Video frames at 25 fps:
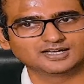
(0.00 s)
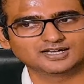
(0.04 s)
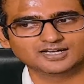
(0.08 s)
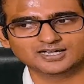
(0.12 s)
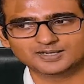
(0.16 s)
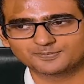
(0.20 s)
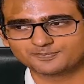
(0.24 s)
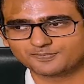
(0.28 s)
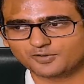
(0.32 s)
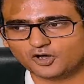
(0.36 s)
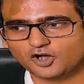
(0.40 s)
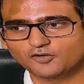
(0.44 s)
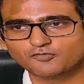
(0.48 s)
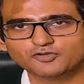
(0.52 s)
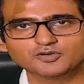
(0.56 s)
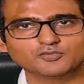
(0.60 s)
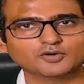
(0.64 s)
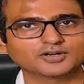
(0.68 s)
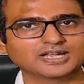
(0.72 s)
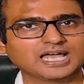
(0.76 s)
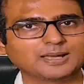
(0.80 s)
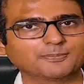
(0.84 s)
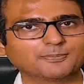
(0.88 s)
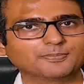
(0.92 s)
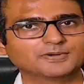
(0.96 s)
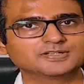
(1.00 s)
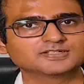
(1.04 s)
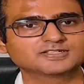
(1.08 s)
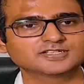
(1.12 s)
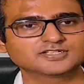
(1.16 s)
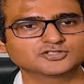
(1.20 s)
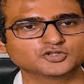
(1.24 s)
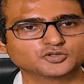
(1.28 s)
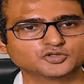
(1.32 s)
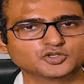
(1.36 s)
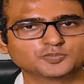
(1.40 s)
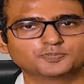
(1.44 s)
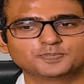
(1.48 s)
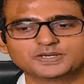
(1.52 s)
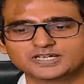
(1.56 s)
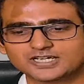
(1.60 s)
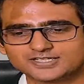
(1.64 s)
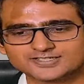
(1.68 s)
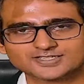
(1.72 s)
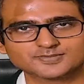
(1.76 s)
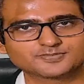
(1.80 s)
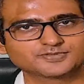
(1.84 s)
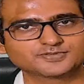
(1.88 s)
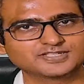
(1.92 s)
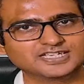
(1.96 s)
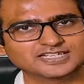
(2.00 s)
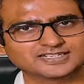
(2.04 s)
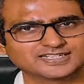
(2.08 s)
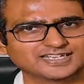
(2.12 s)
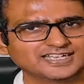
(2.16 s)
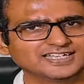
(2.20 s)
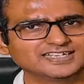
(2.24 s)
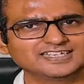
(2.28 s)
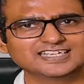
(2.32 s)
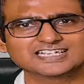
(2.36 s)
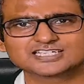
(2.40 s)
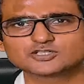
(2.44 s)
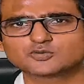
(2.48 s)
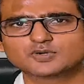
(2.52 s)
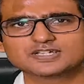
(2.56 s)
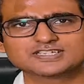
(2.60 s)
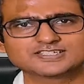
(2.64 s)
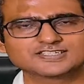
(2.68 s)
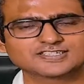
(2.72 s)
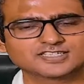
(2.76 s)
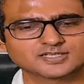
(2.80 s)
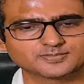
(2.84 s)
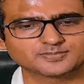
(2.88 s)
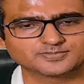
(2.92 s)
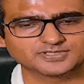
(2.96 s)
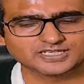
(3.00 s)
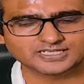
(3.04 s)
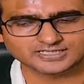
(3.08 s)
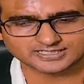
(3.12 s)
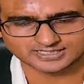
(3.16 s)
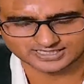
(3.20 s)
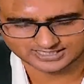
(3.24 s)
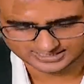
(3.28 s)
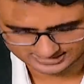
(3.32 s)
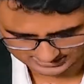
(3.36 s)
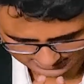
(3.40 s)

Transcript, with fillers: Uh, often what happens is you, you pick a subject, any X Y Z subject,